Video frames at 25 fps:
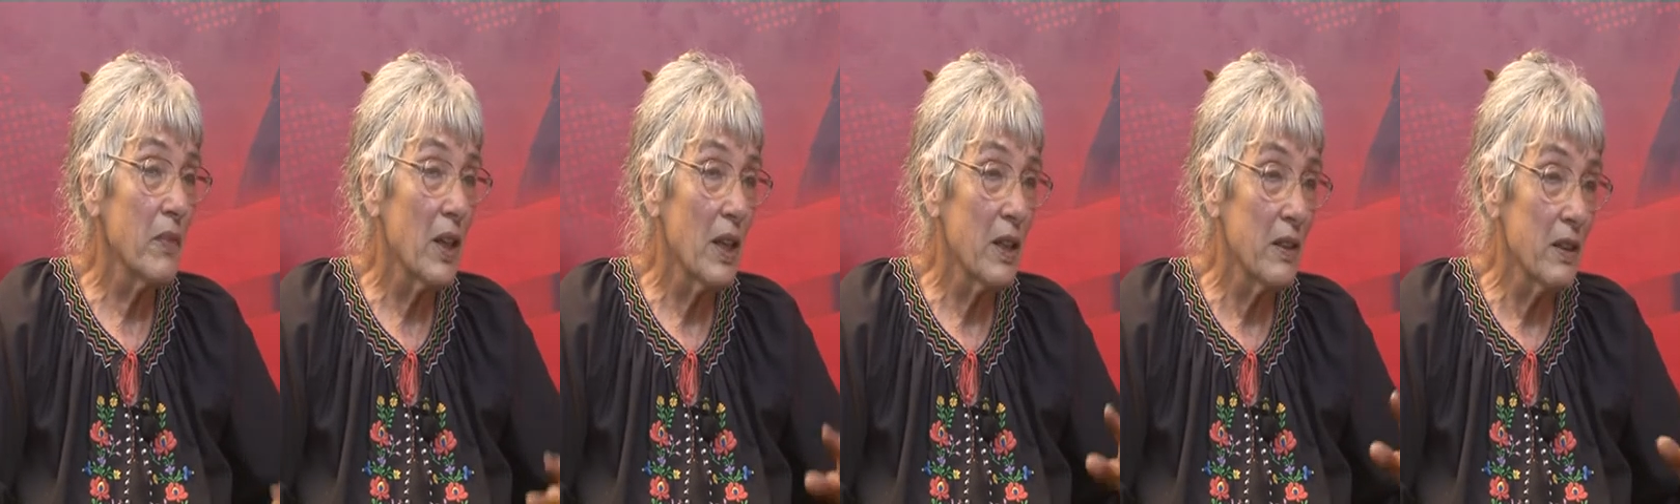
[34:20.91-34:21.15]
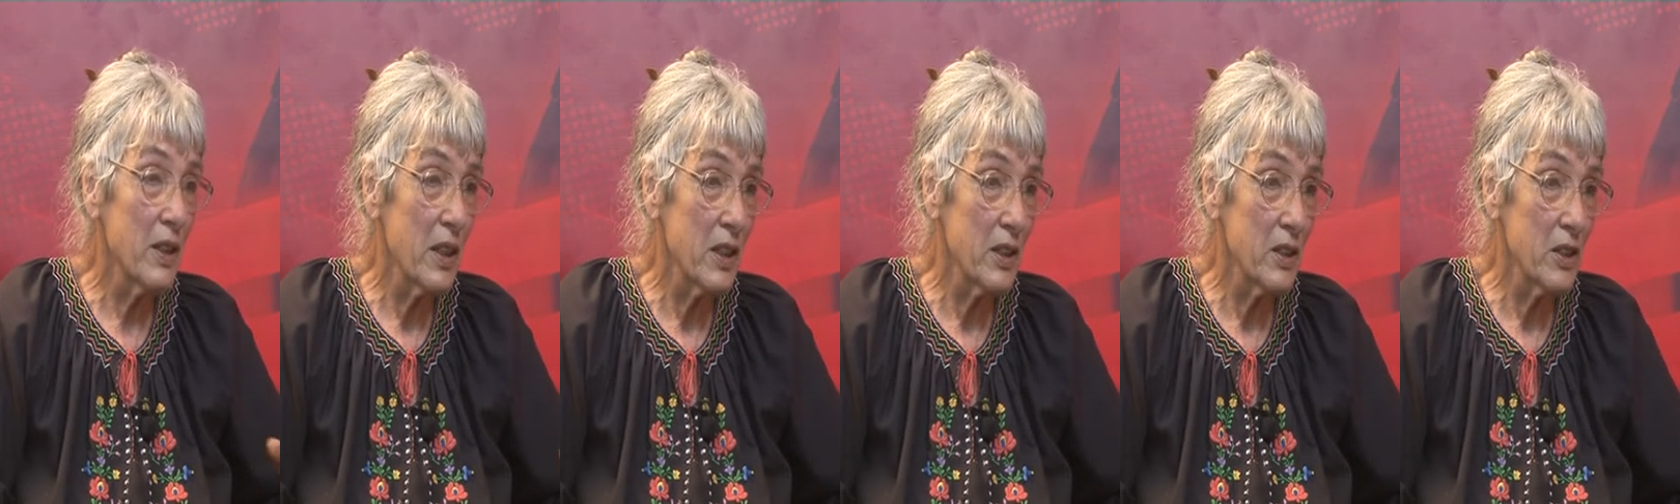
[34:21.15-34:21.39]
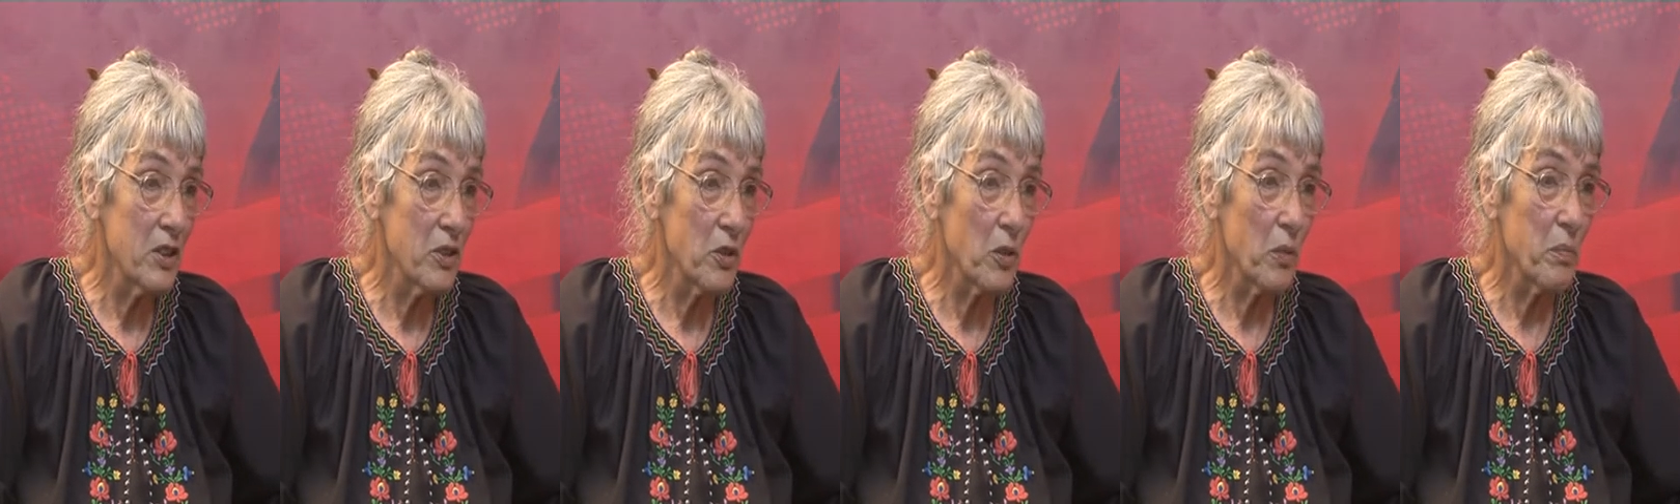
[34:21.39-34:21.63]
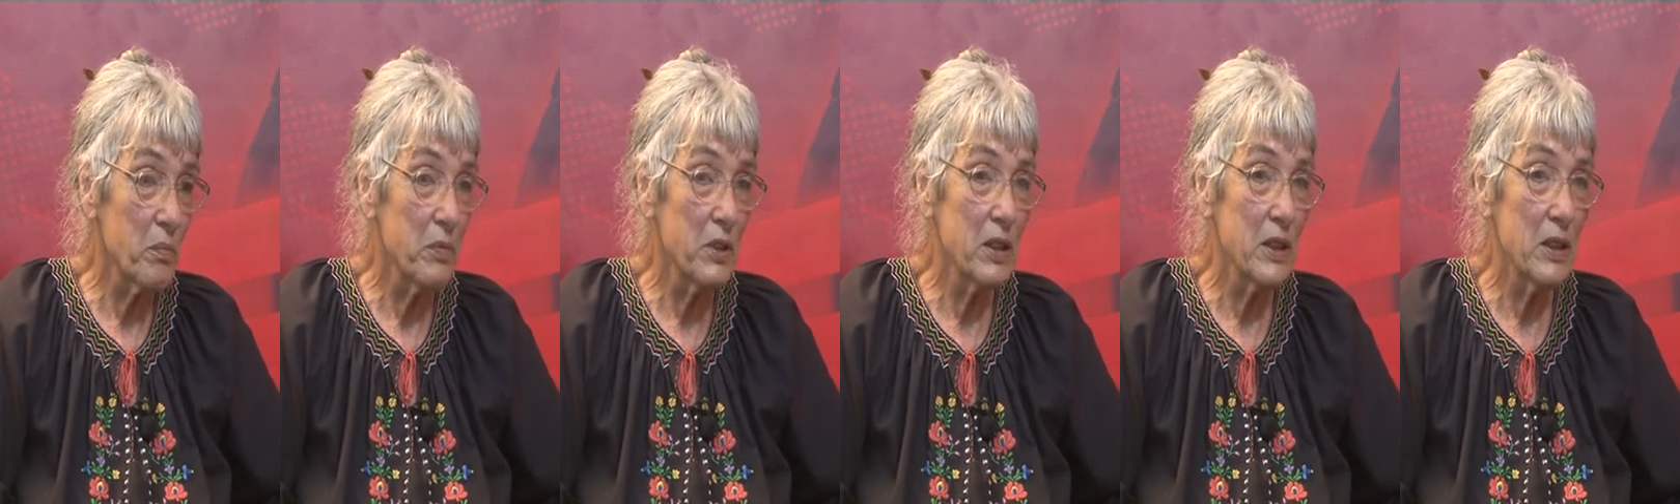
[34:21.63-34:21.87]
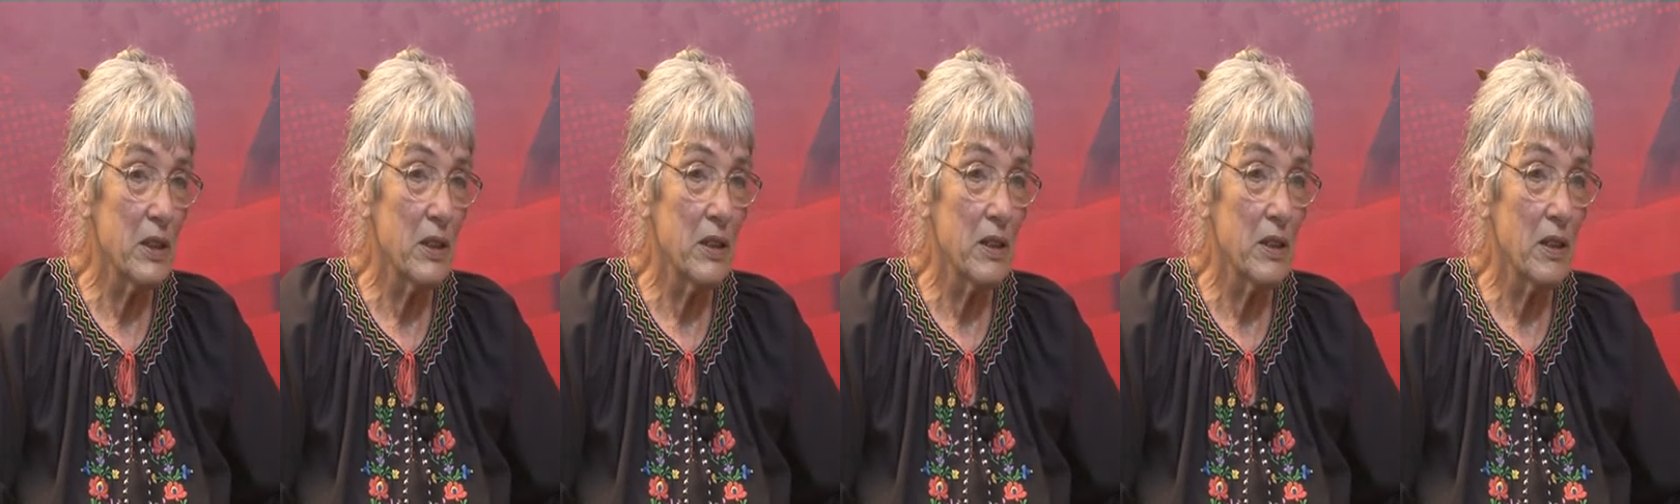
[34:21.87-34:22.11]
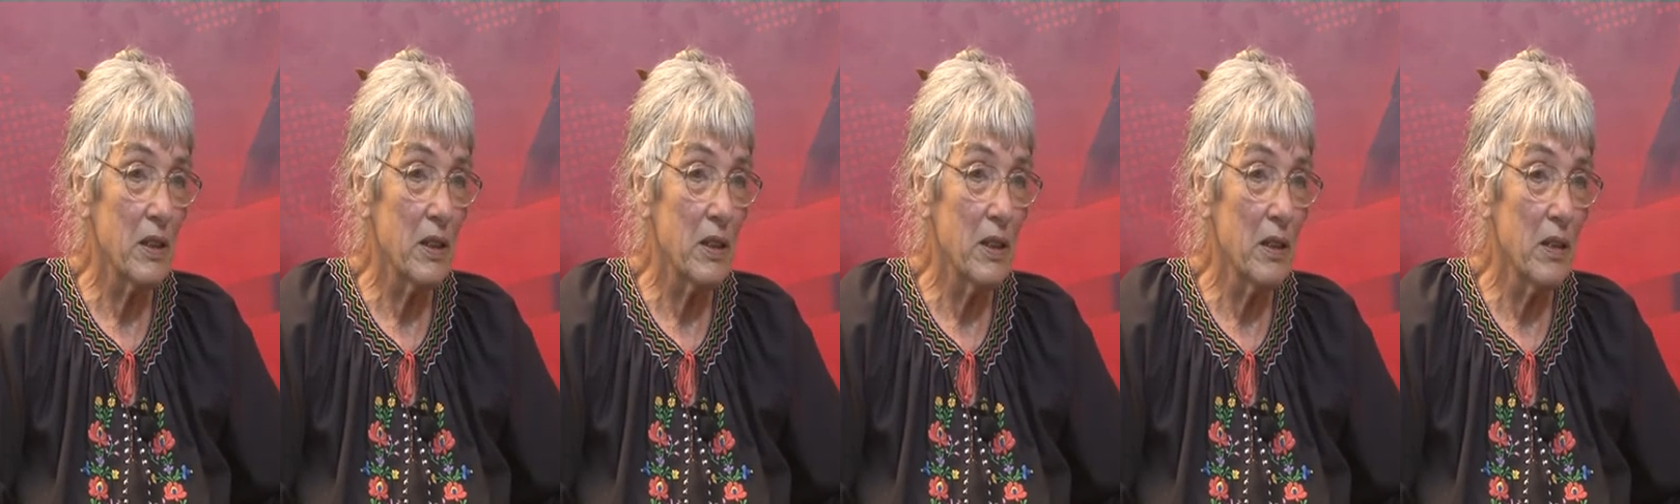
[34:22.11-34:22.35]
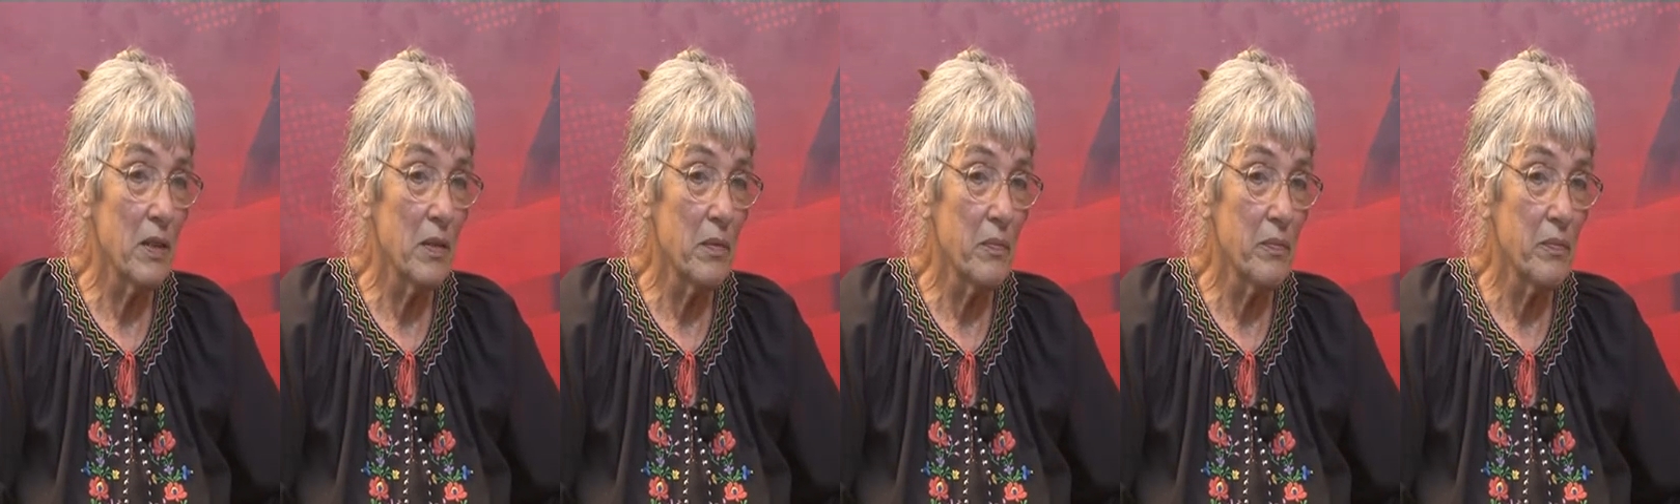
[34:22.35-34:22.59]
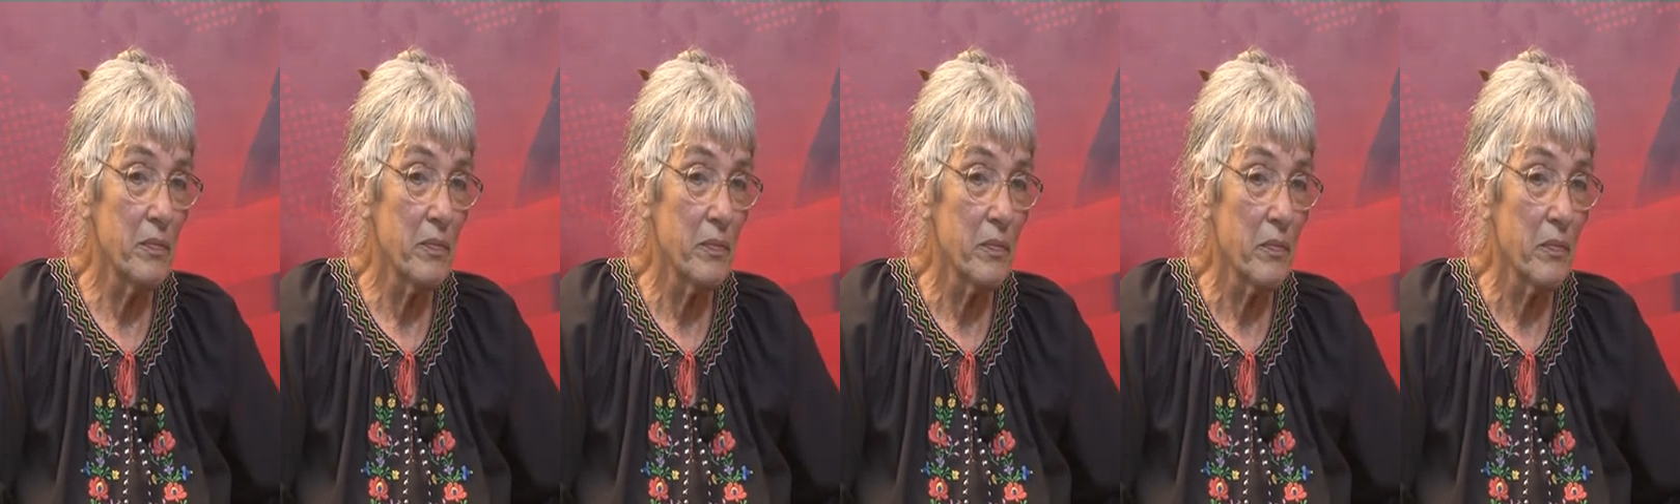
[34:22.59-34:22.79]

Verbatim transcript: and they stopped it um,